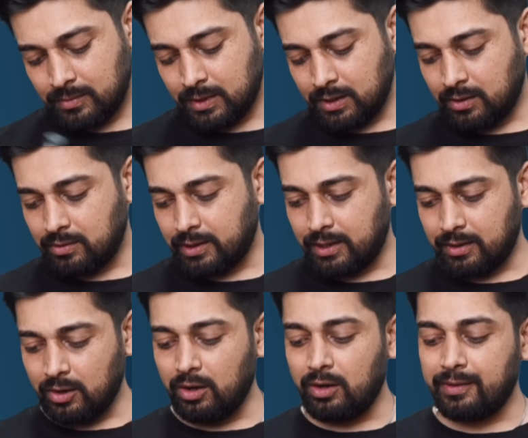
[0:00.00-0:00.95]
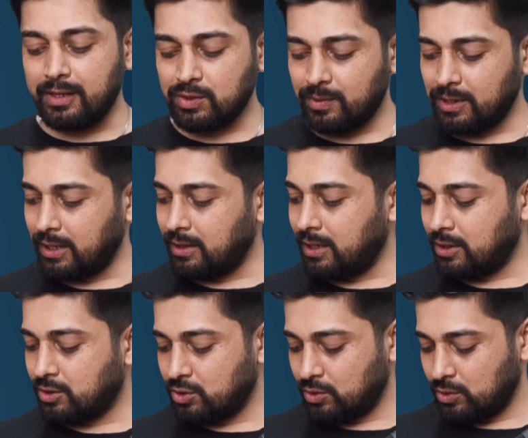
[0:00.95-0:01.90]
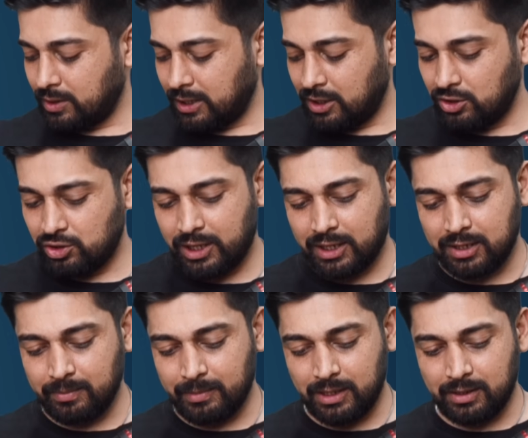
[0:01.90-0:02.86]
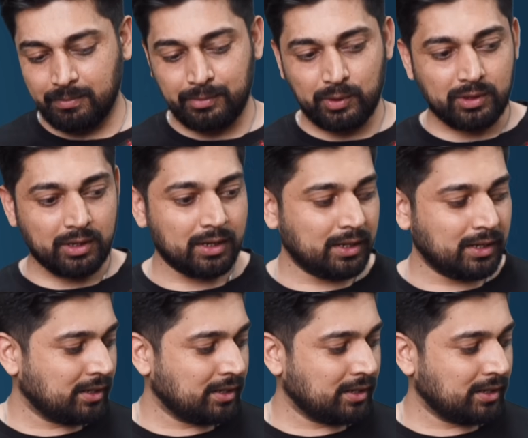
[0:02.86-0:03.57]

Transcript: All right. Oh, this one I need to inject in my computer.